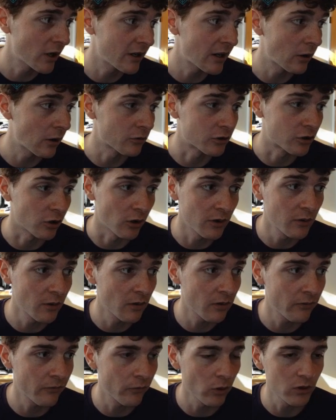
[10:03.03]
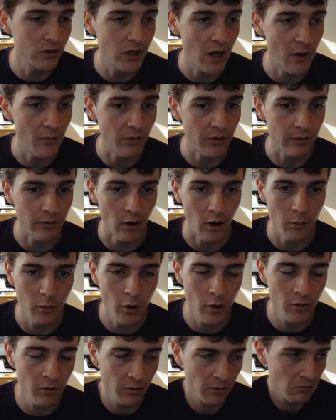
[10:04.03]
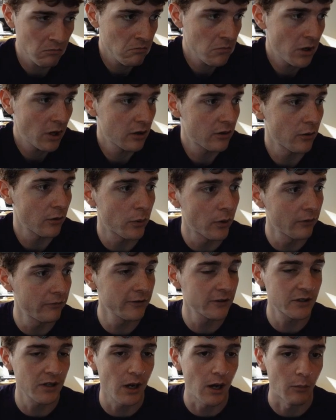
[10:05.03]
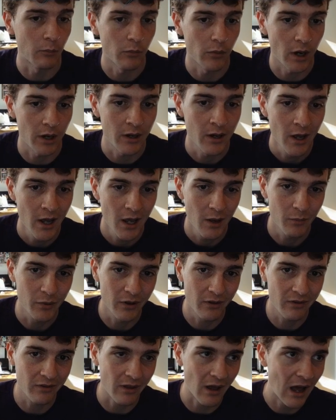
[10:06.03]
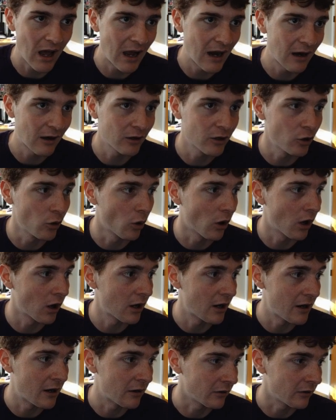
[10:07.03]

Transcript: now during this 4 times star bonus, it's a perfect time, right? Because the higher you are in